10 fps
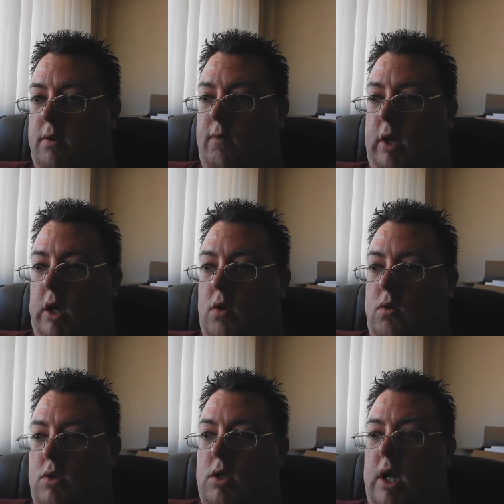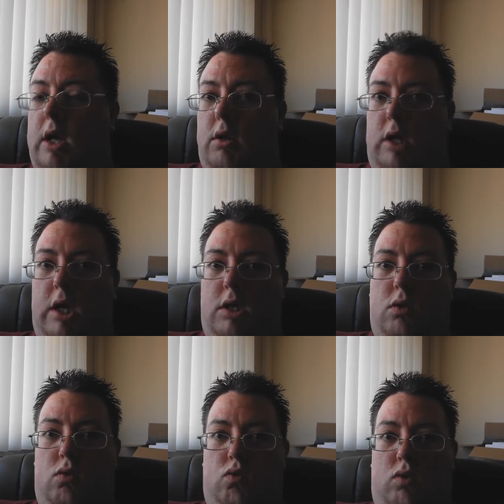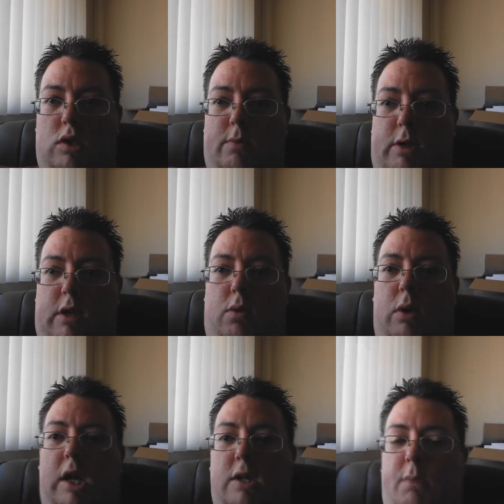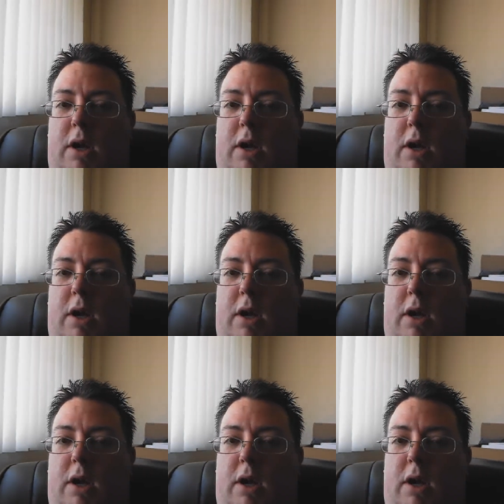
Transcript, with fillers: the videos, the annotations. I'm like three days